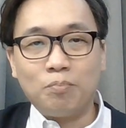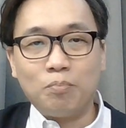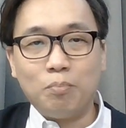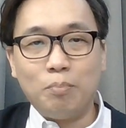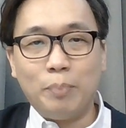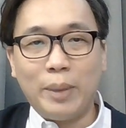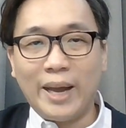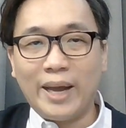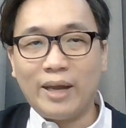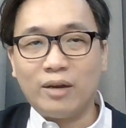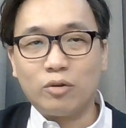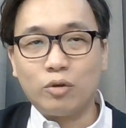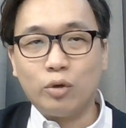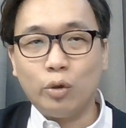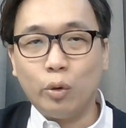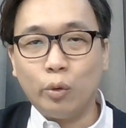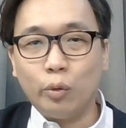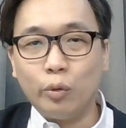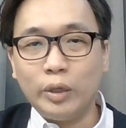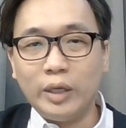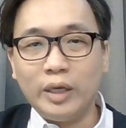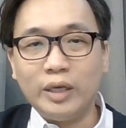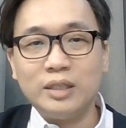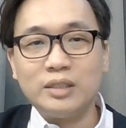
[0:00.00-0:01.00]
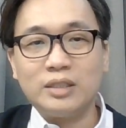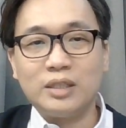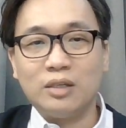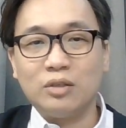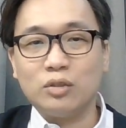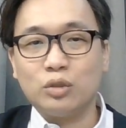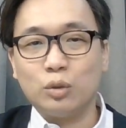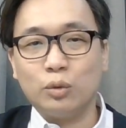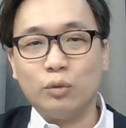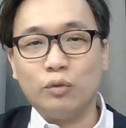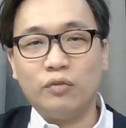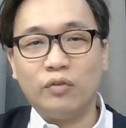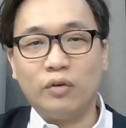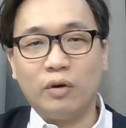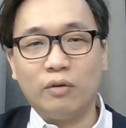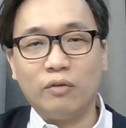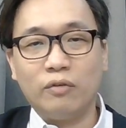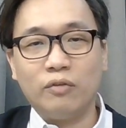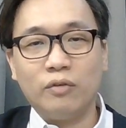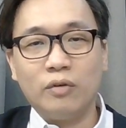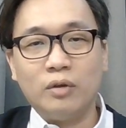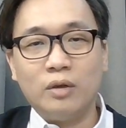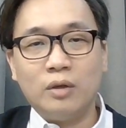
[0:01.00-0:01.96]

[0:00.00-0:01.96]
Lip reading: bad codings and so forth.